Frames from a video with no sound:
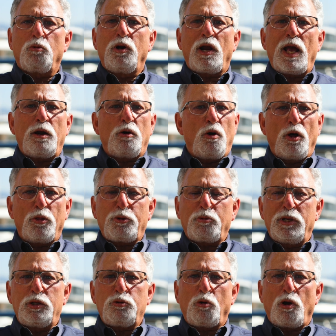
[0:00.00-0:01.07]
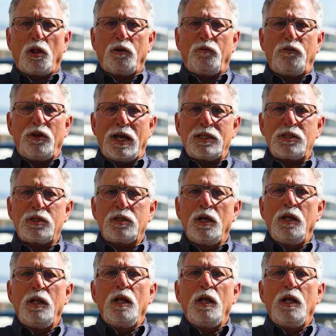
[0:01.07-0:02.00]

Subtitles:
We're at all 3 Trawler Fests.